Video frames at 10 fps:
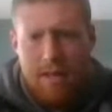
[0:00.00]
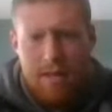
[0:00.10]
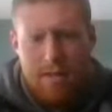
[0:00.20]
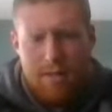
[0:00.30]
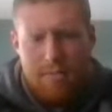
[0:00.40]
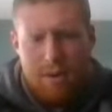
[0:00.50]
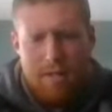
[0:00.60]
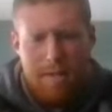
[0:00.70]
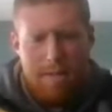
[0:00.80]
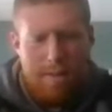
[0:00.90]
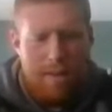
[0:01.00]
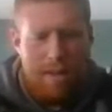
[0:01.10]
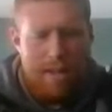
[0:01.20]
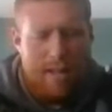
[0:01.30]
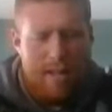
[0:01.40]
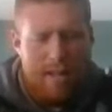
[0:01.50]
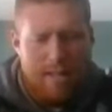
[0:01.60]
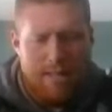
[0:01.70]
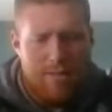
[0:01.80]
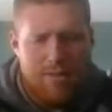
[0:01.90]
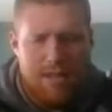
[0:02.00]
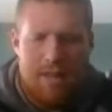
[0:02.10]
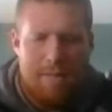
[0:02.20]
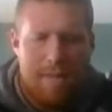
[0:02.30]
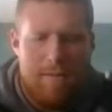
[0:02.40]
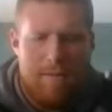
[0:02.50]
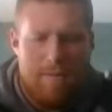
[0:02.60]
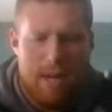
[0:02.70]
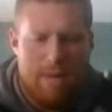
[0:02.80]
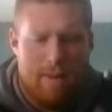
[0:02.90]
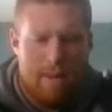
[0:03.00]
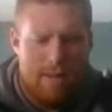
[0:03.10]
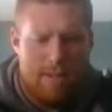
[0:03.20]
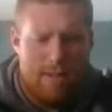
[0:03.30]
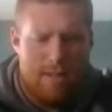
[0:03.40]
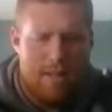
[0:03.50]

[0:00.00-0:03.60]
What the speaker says: here's a pretty typical thing. It doesn't loosen up ever from what I've noticed.